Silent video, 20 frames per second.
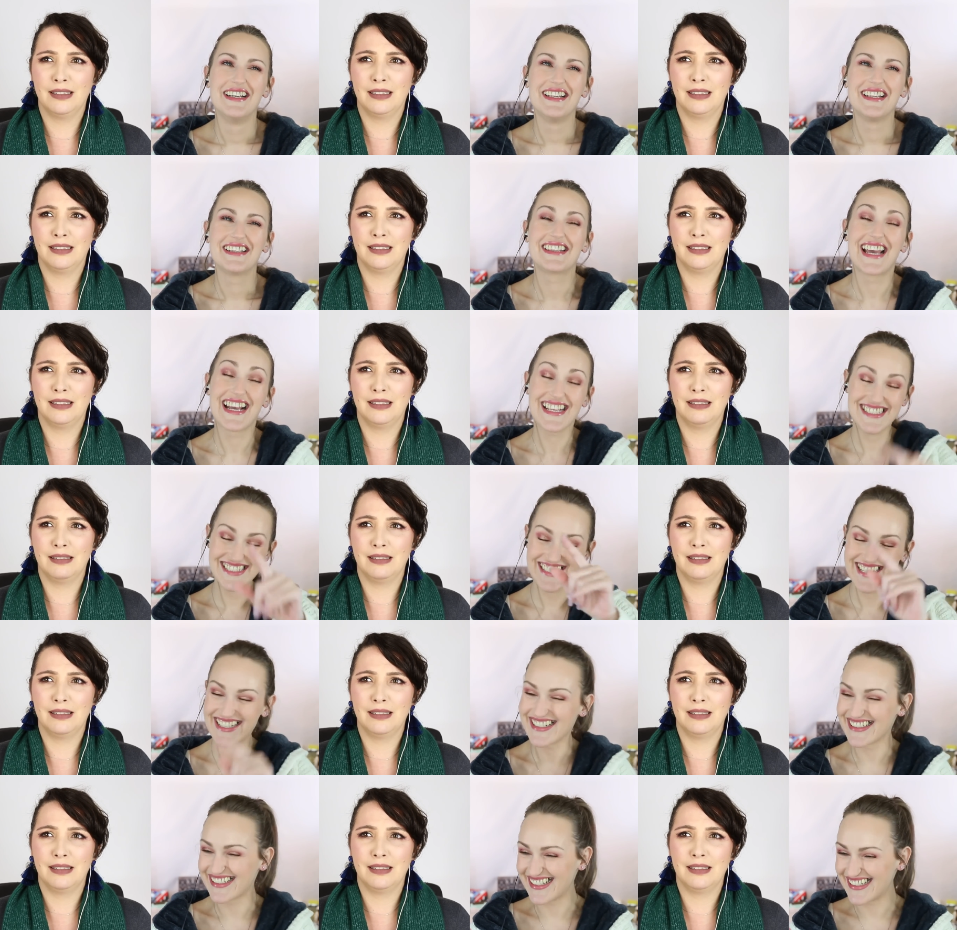Speaker 1: That's
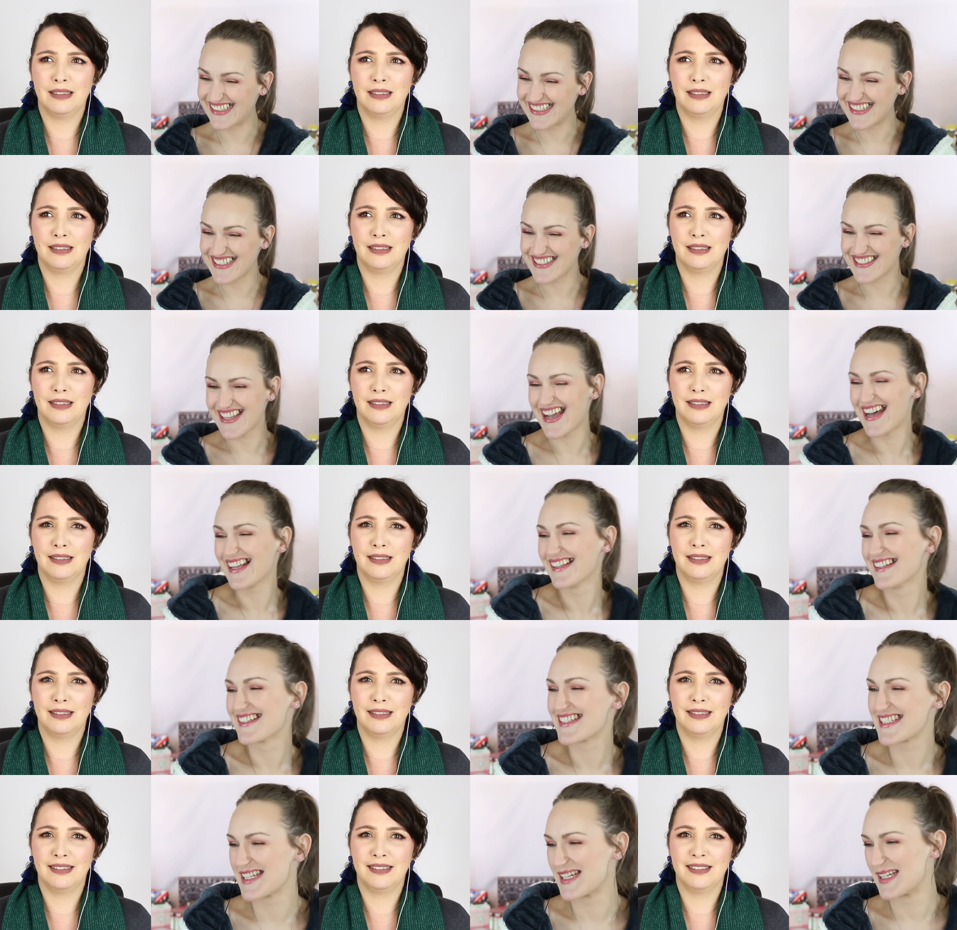it. It is
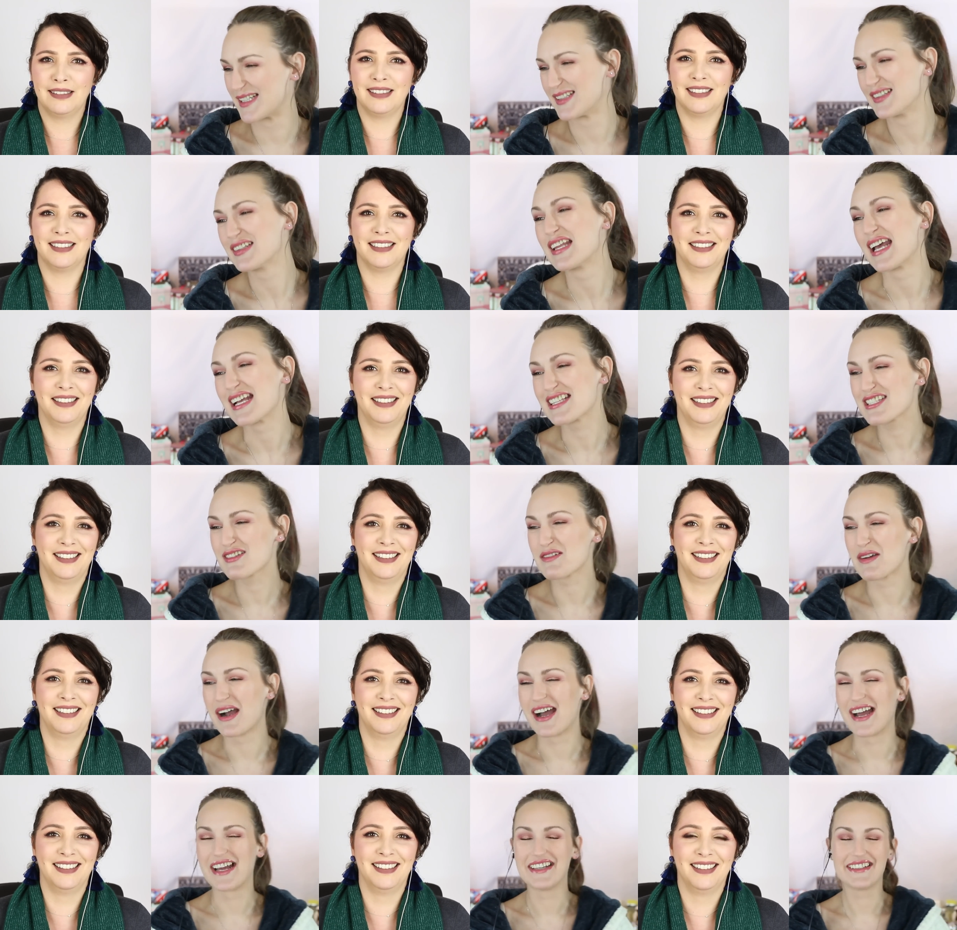Allison. That's
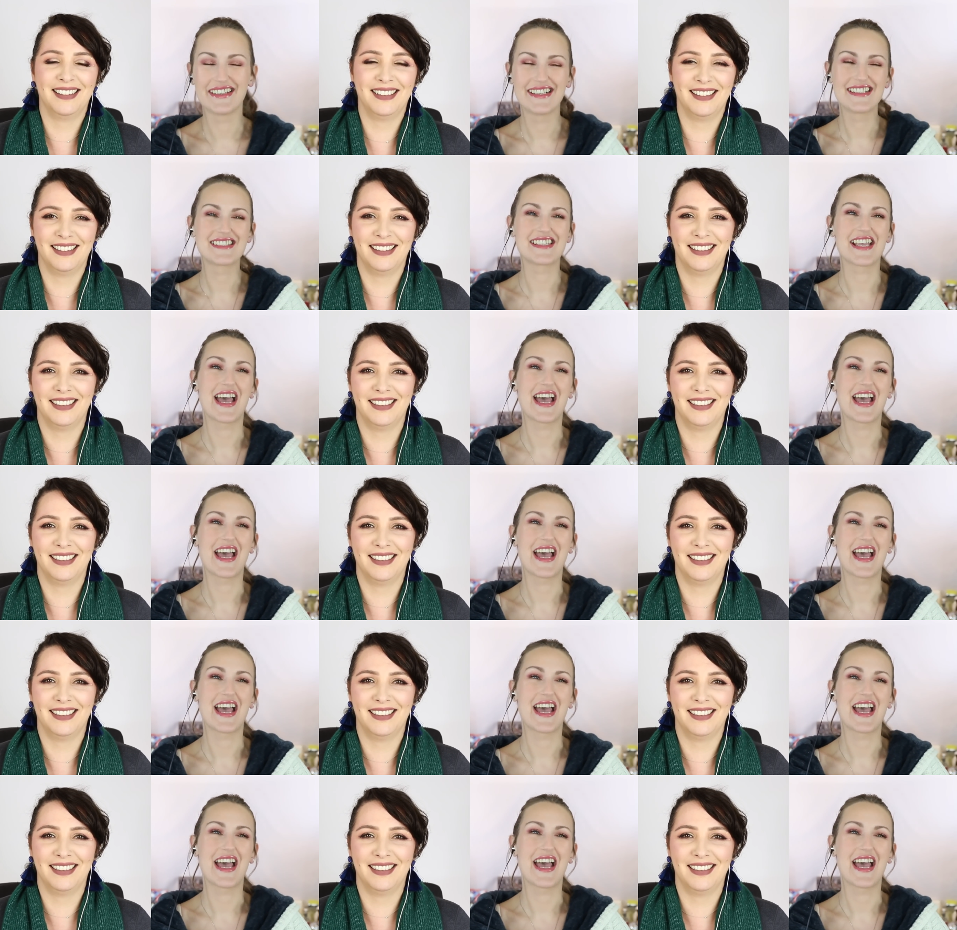right. It's